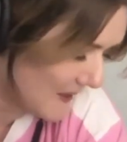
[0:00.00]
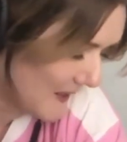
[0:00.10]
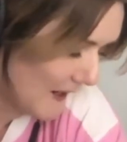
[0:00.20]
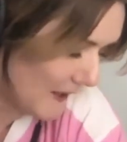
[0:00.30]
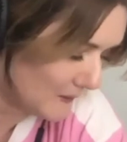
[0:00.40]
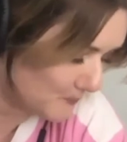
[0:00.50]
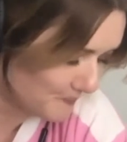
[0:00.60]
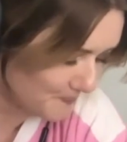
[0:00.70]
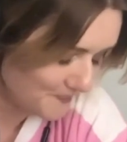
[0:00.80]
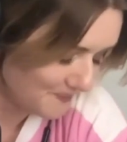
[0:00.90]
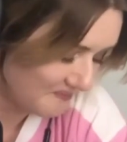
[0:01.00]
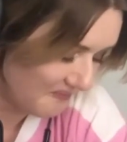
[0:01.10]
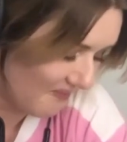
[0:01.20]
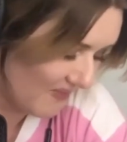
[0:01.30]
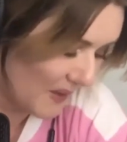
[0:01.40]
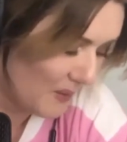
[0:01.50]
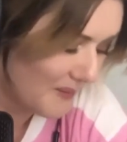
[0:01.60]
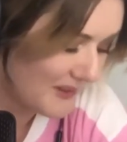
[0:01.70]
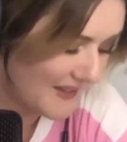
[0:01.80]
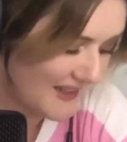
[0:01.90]
Um, well, I'm
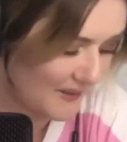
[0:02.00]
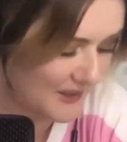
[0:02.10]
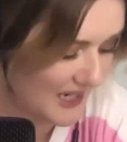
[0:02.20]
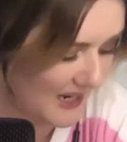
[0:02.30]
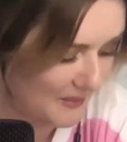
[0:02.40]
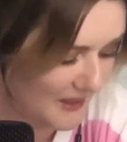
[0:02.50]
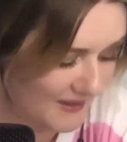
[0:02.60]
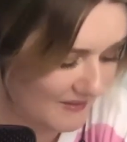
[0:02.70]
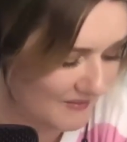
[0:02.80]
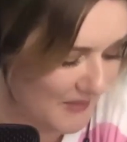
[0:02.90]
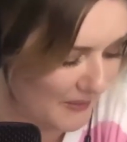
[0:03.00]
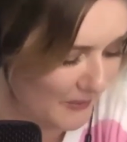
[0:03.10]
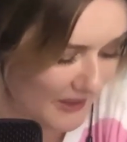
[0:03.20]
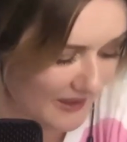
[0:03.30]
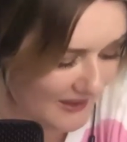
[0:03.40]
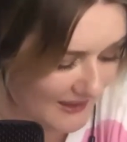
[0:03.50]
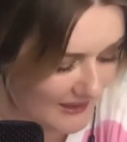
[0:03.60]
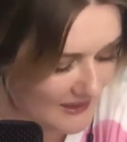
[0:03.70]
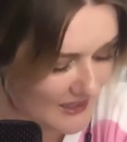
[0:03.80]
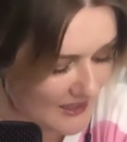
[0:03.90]
glad that was a happy memory at
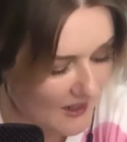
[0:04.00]
least.